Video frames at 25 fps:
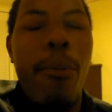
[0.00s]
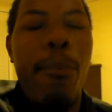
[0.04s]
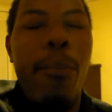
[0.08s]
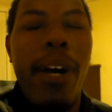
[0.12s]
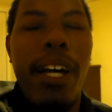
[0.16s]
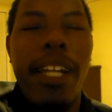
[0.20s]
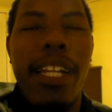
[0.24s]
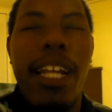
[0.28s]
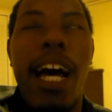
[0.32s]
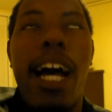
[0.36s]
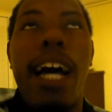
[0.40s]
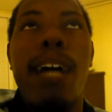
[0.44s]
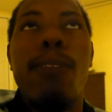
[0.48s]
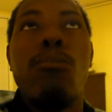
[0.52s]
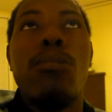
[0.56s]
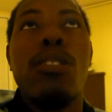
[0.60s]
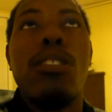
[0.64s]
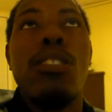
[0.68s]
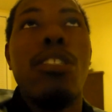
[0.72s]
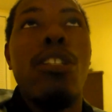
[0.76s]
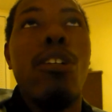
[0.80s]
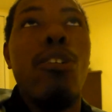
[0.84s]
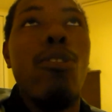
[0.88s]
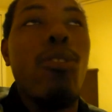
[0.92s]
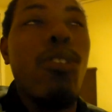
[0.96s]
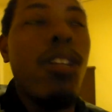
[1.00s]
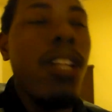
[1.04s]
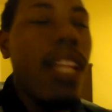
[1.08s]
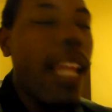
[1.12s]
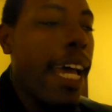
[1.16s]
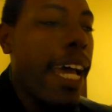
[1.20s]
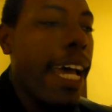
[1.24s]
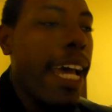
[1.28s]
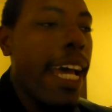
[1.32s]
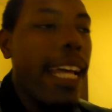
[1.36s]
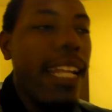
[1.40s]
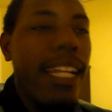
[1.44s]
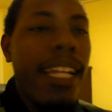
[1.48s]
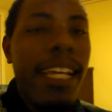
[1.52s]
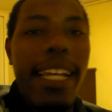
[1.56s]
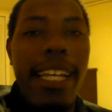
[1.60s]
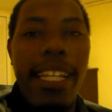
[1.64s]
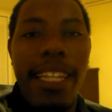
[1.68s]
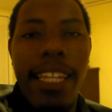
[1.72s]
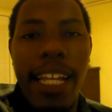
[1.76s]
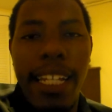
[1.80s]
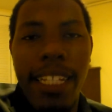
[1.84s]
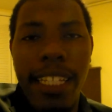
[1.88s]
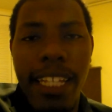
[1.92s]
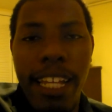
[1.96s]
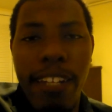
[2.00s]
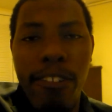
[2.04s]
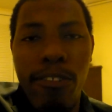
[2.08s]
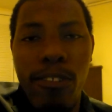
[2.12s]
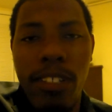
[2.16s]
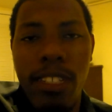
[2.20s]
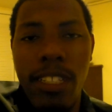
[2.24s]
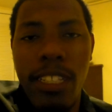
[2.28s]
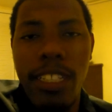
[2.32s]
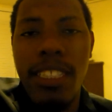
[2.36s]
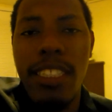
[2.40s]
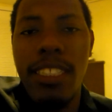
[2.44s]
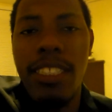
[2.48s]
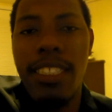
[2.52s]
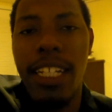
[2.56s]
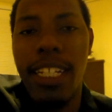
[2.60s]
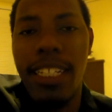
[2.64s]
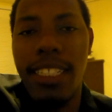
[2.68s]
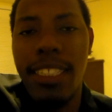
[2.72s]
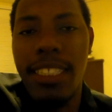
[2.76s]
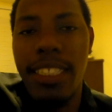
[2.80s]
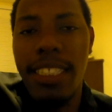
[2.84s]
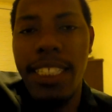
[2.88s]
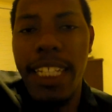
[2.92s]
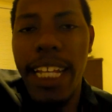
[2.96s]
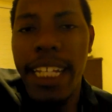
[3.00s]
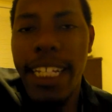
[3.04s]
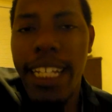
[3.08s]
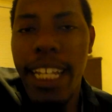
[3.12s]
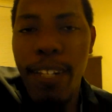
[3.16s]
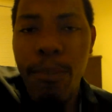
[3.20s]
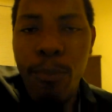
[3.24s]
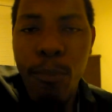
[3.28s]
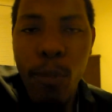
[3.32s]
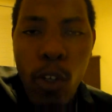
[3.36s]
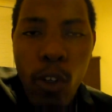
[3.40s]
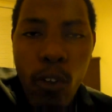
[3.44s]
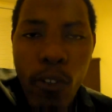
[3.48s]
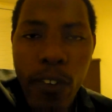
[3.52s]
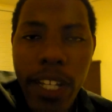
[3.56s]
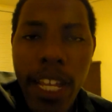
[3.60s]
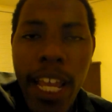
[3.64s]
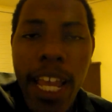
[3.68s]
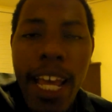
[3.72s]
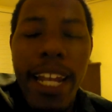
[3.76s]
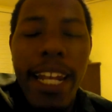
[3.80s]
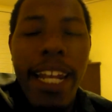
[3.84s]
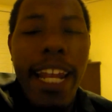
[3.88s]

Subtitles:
but I'm so glad that they released a second movie.